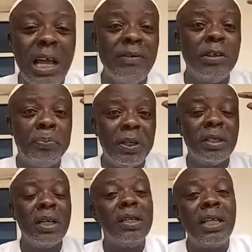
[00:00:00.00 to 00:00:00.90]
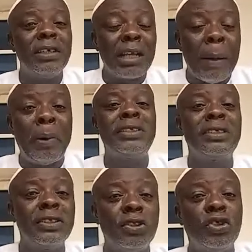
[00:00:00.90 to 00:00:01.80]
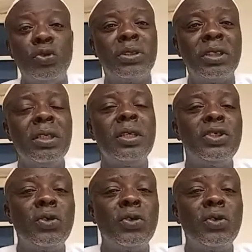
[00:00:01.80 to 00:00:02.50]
They have the brain, they have the capacity to do it.